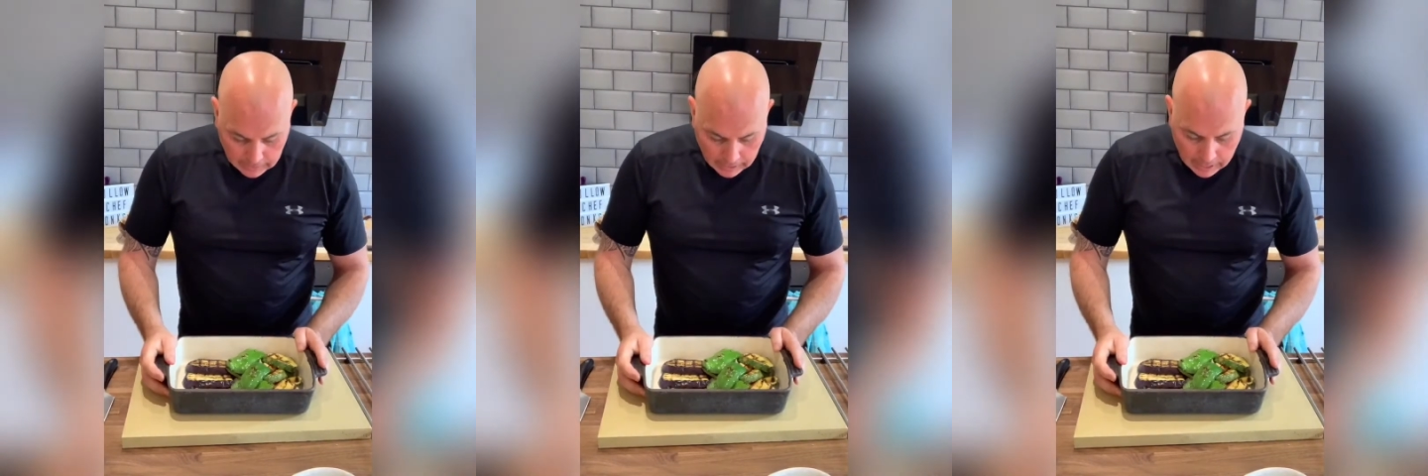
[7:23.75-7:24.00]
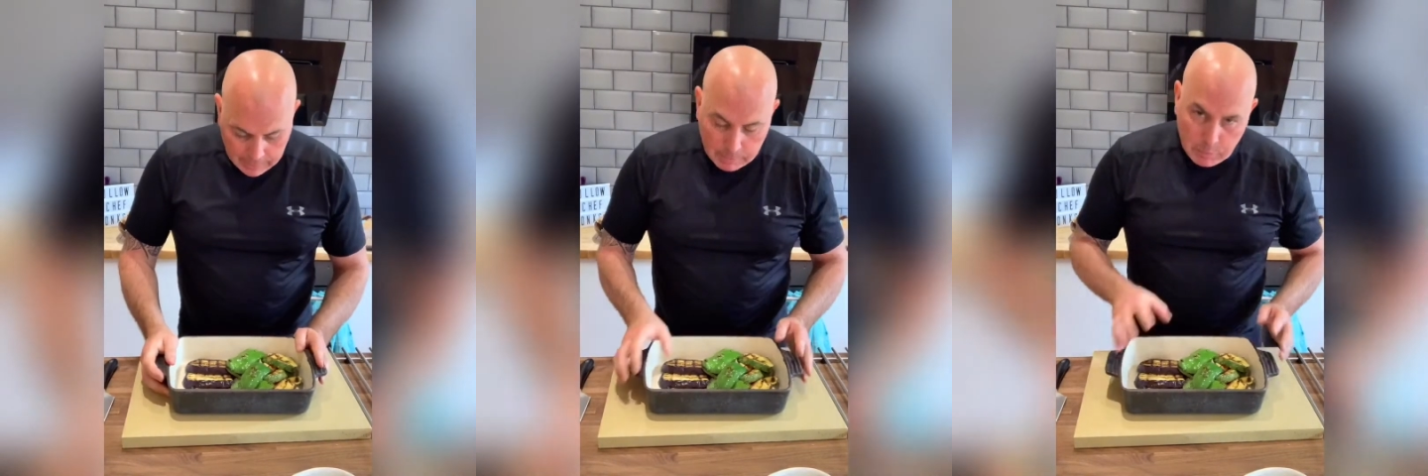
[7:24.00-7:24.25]

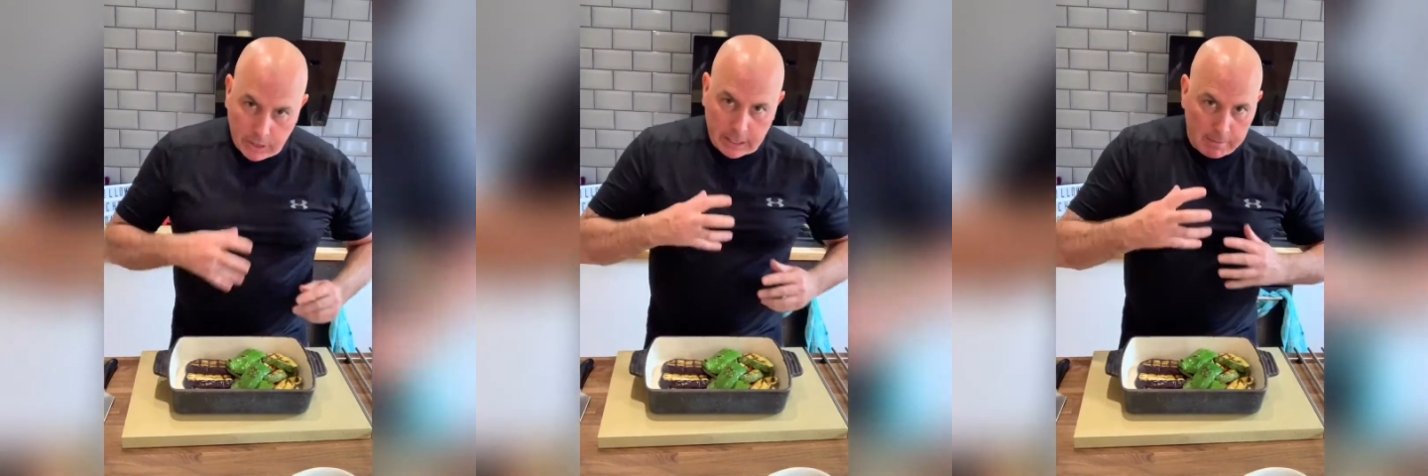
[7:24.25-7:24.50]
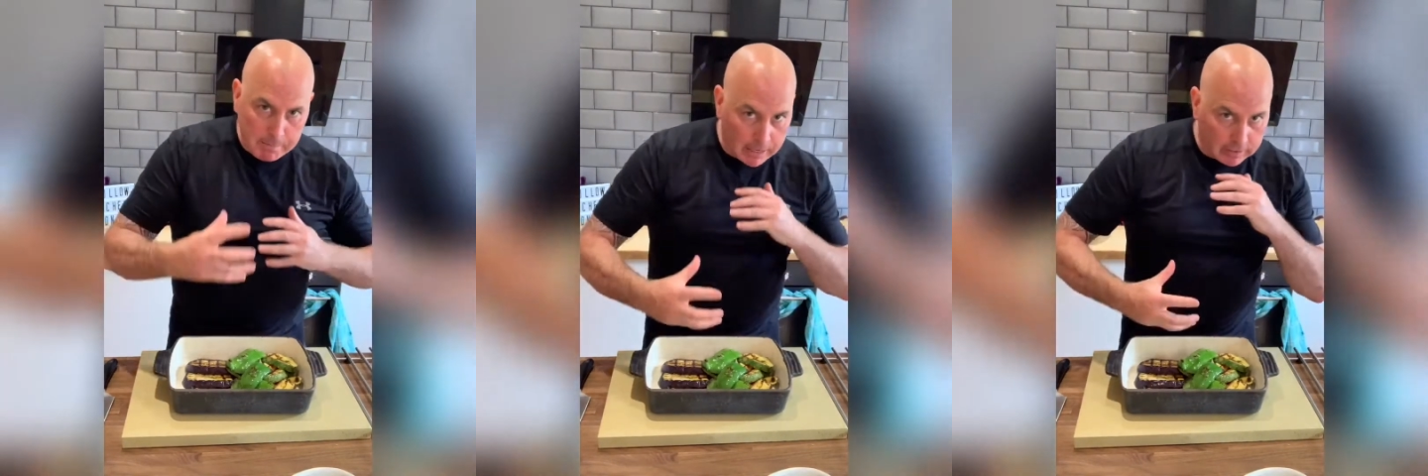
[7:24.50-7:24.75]
and then we're
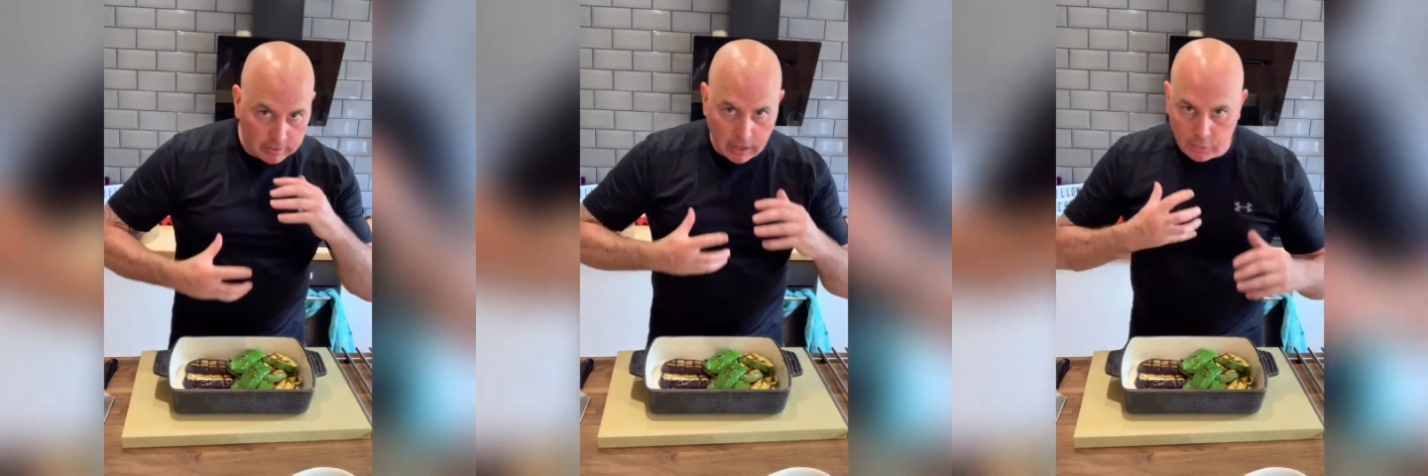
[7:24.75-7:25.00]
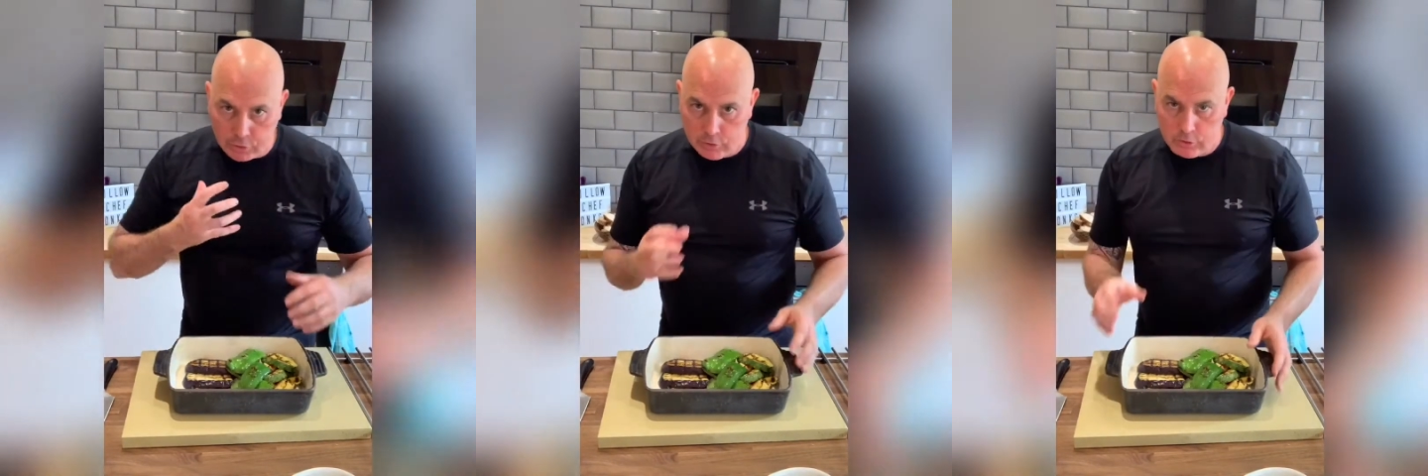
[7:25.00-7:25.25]
gonna mix
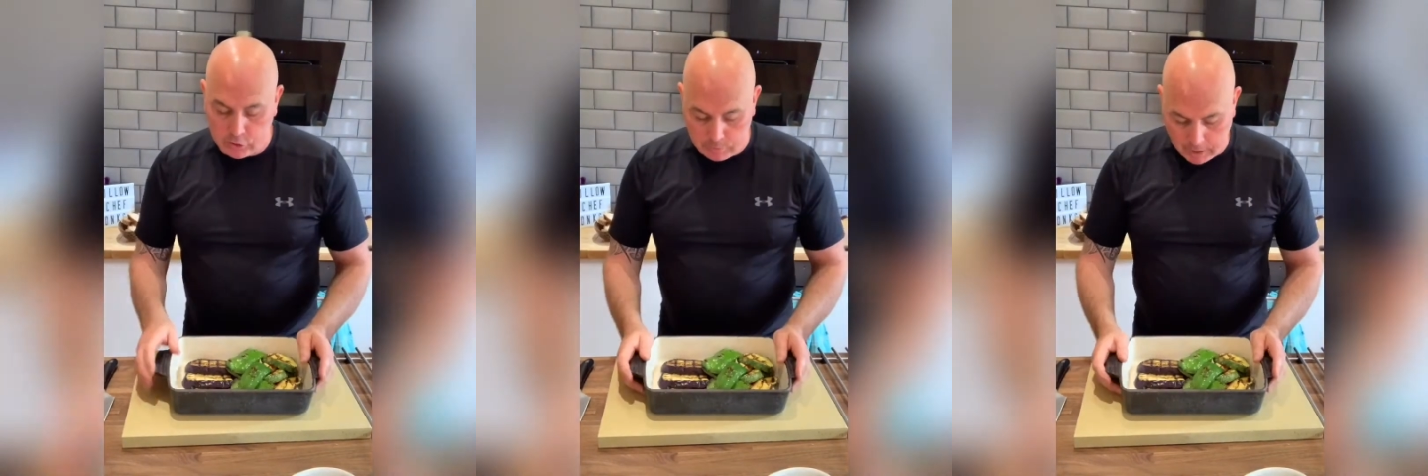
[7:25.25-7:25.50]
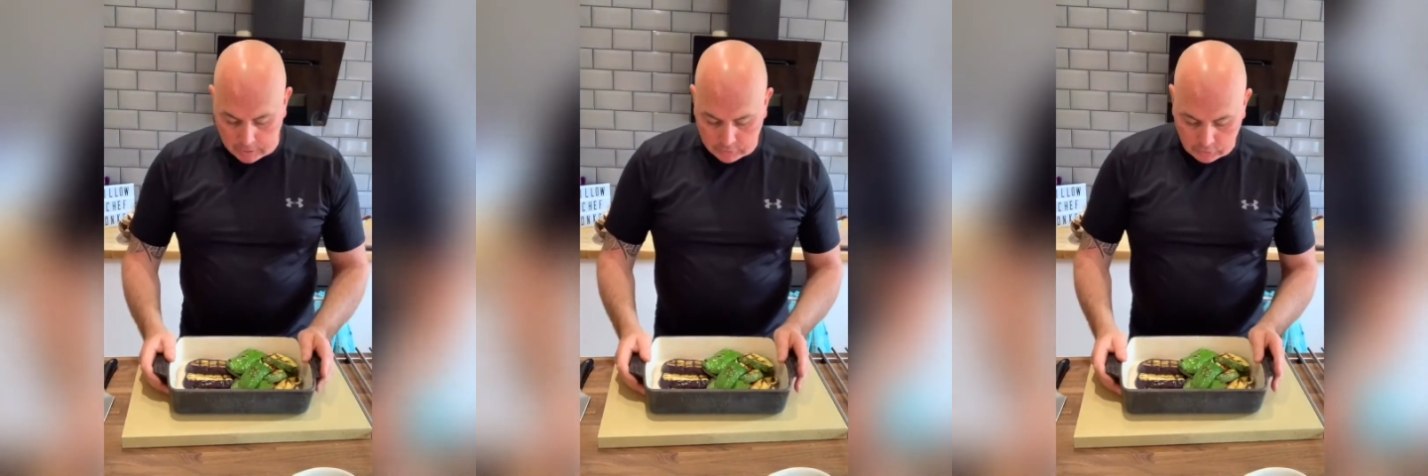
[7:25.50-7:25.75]
that through the
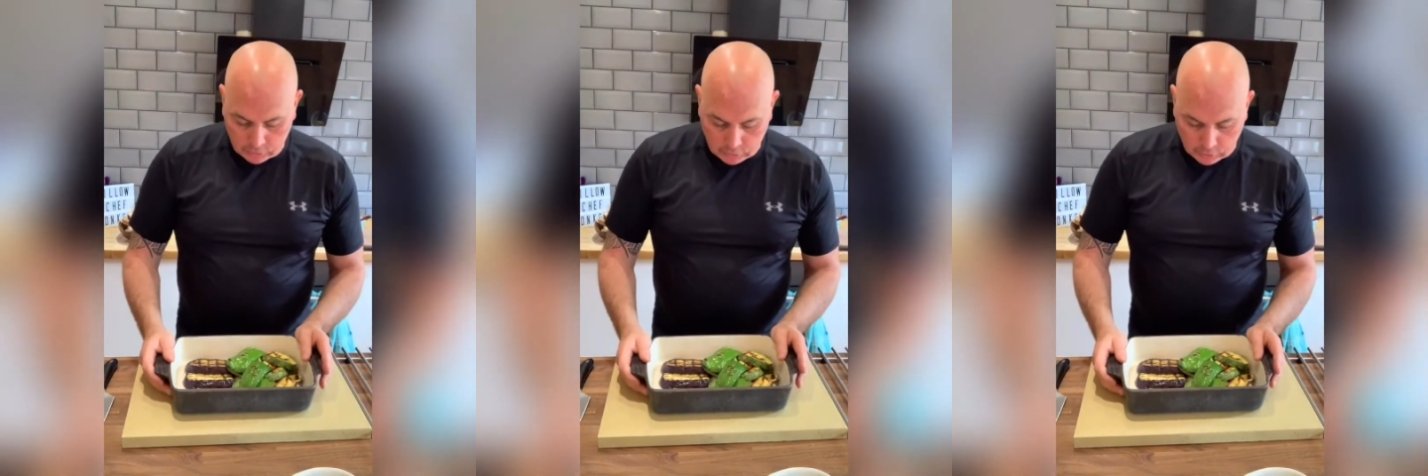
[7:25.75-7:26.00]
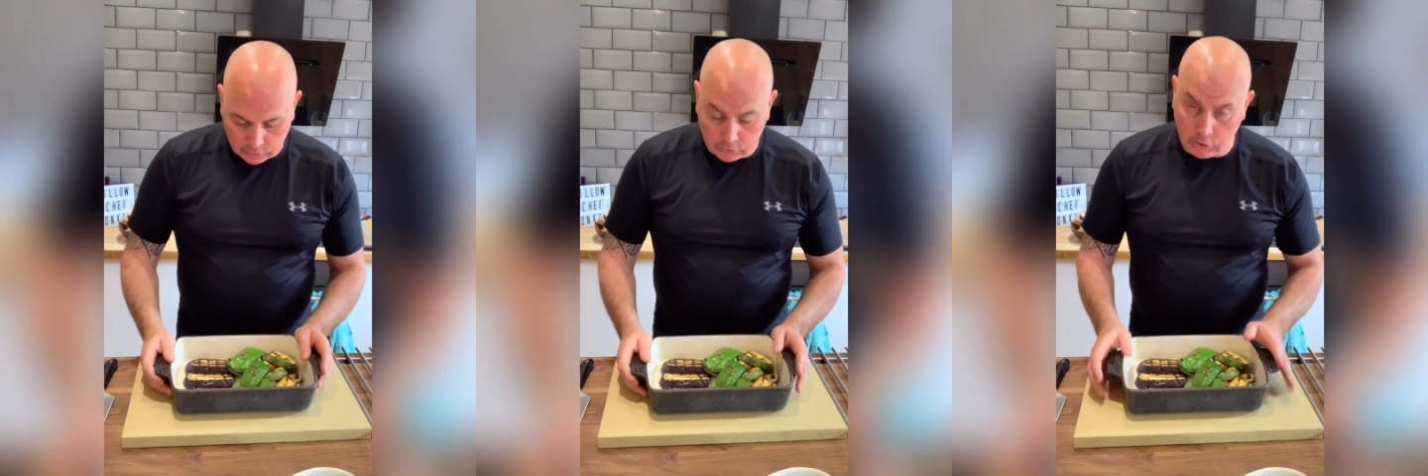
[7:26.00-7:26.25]
tomato
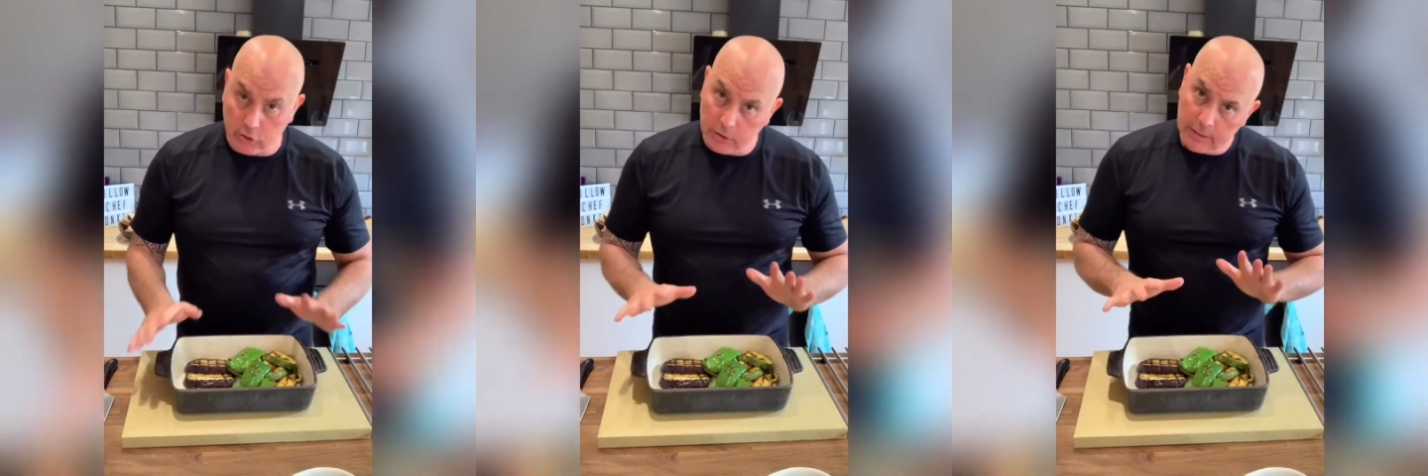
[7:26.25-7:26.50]
sauce. So